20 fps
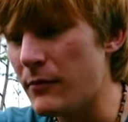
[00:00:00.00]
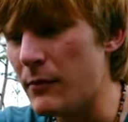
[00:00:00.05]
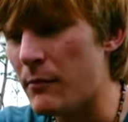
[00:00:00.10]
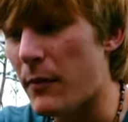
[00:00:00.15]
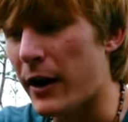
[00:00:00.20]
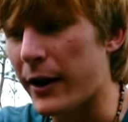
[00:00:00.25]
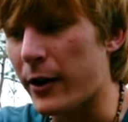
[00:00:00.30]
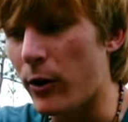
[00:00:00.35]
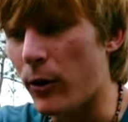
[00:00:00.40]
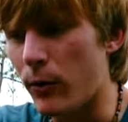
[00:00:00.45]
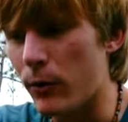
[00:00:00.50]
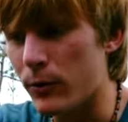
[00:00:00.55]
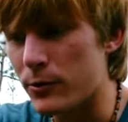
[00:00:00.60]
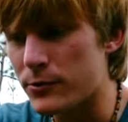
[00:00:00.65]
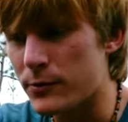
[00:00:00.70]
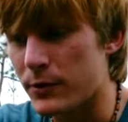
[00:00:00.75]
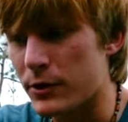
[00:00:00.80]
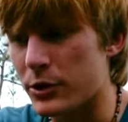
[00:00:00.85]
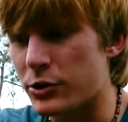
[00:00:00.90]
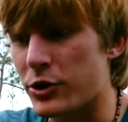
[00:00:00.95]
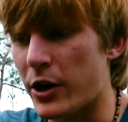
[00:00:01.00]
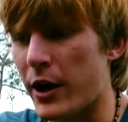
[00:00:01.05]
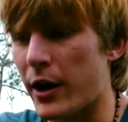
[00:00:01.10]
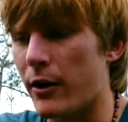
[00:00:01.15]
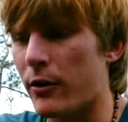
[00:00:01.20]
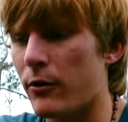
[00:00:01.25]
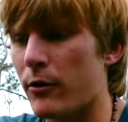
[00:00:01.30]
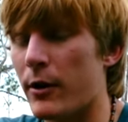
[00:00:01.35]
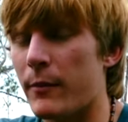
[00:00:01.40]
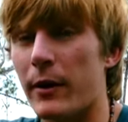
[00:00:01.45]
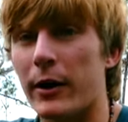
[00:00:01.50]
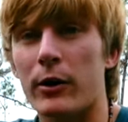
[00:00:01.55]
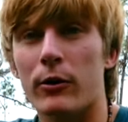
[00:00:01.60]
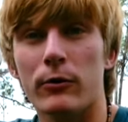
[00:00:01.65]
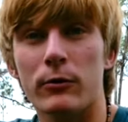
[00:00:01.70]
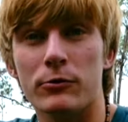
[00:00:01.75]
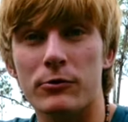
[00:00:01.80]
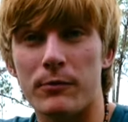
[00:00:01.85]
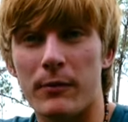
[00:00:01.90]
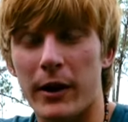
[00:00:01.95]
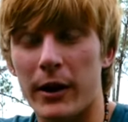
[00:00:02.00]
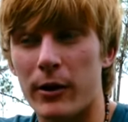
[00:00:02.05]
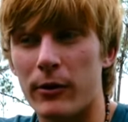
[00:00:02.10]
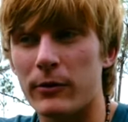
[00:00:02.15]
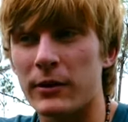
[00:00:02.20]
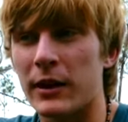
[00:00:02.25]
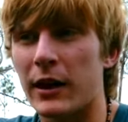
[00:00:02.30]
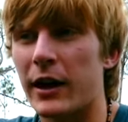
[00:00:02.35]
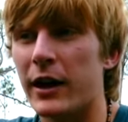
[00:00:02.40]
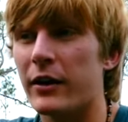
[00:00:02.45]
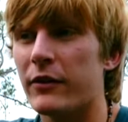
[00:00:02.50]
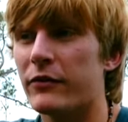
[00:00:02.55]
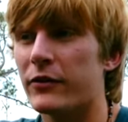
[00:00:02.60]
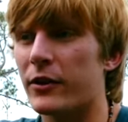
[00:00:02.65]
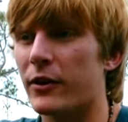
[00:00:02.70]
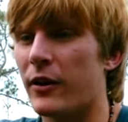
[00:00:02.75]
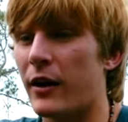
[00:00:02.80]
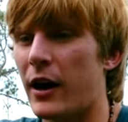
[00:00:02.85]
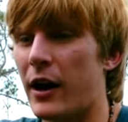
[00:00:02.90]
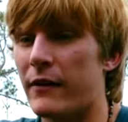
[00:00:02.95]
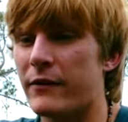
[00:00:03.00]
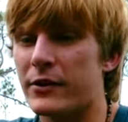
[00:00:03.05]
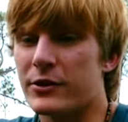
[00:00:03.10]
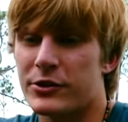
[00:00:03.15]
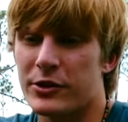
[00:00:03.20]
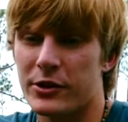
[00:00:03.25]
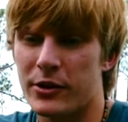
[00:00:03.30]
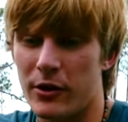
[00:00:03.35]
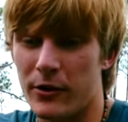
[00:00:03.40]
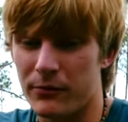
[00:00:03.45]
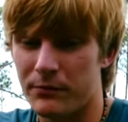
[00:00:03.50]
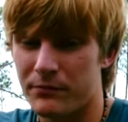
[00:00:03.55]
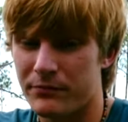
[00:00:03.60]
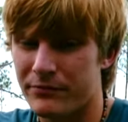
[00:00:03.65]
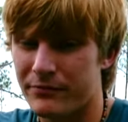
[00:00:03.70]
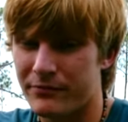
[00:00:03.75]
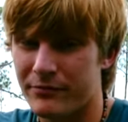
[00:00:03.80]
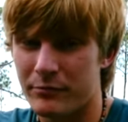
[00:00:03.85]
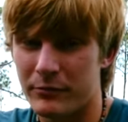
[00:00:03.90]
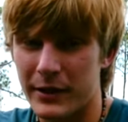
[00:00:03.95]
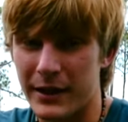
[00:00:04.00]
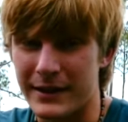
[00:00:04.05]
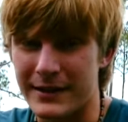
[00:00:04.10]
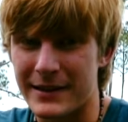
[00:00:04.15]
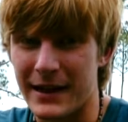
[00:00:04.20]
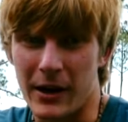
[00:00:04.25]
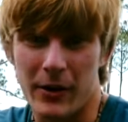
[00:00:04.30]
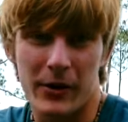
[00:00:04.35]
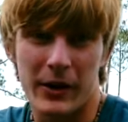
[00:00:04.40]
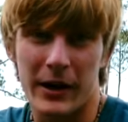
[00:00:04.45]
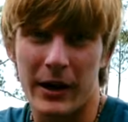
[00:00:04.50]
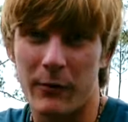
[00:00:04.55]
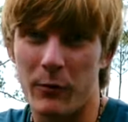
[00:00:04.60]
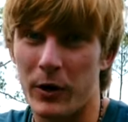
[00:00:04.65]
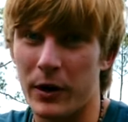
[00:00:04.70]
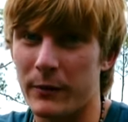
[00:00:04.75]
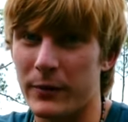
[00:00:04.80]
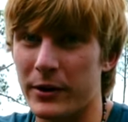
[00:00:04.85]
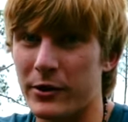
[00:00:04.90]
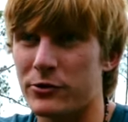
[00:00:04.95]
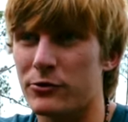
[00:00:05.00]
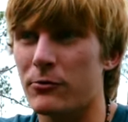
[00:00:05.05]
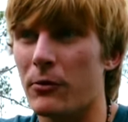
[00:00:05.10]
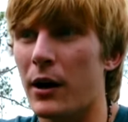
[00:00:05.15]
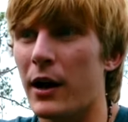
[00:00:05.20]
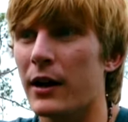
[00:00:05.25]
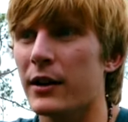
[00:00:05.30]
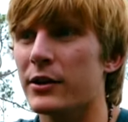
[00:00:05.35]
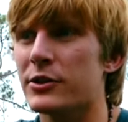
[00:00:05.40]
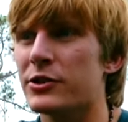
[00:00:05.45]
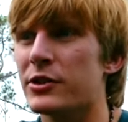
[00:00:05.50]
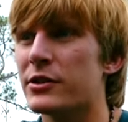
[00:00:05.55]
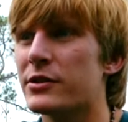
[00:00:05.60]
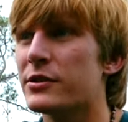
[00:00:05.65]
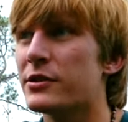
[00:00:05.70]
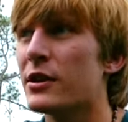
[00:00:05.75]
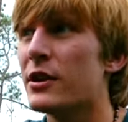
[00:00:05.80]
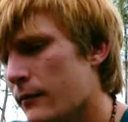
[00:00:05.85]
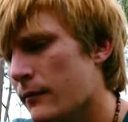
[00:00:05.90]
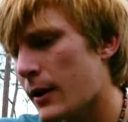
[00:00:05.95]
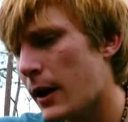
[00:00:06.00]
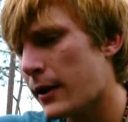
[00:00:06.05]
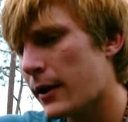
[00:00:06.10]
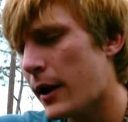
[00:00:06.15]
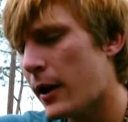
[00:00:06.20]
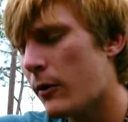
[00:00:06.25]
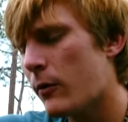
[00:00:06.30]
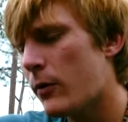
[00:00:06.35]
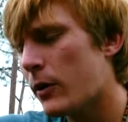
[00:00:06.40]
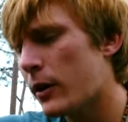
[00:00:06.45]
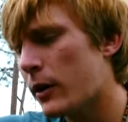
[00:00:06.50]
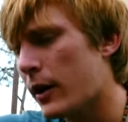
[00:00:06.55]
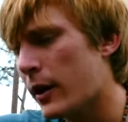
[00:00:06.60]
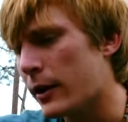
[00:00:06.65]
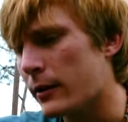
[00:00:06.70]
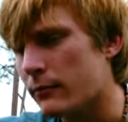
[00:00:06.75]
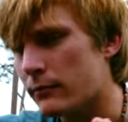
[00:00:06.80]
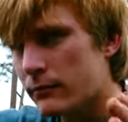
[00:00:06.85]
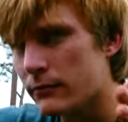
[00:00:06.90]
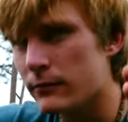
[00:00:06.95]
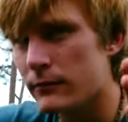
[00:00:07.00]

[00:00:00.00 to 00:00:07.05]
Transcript: my goals with the channel and my goals with my own life. You know, obviously y'all can tell that I want to be a zoologist. I kind of want to like